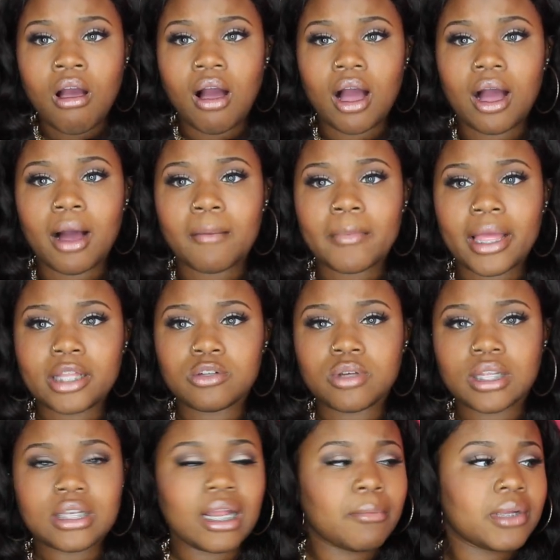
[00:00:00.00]

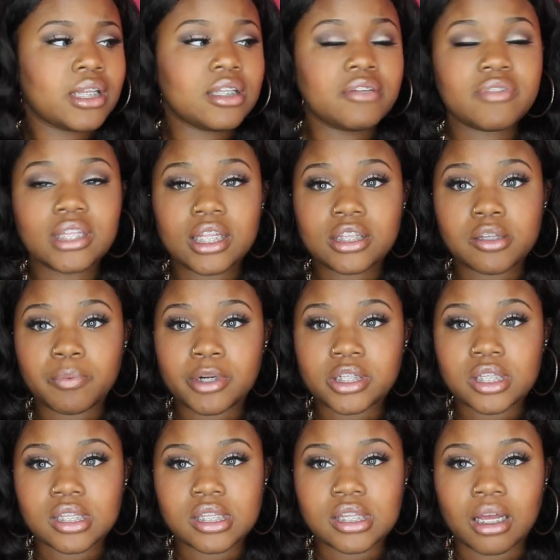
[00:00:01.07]
And I'm gonna leave the link to
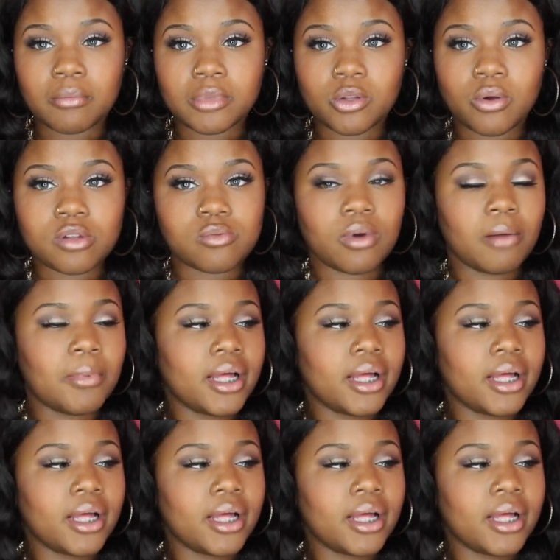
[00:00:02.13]
purchase this down below as well.